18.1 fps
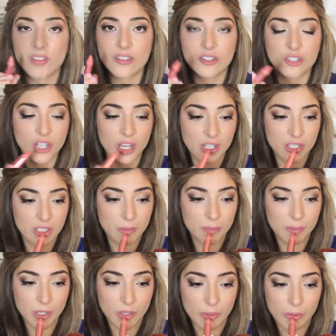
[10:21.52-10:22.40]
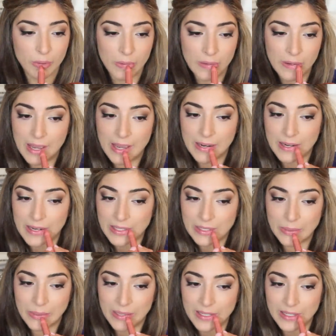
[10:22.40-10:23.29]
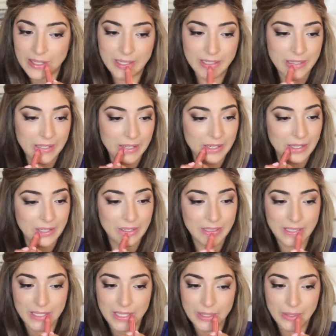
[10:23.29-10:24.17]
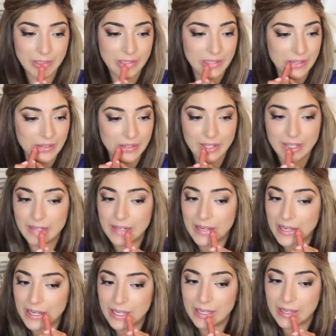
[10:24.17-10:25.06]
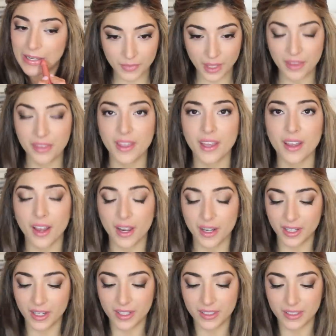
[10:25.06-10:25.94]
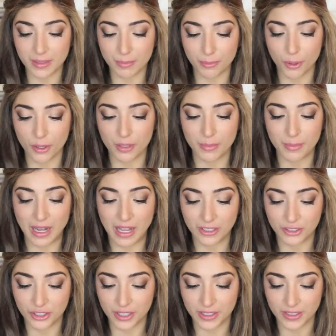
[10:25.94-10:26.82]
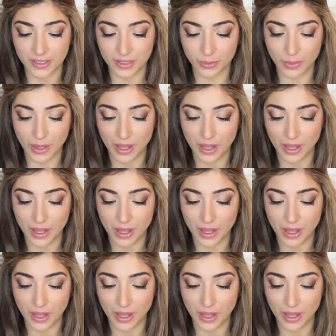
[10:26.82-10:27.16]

in the shade Demure and it's quite nice and glossy, which I really like. I think I need some bottom lashes as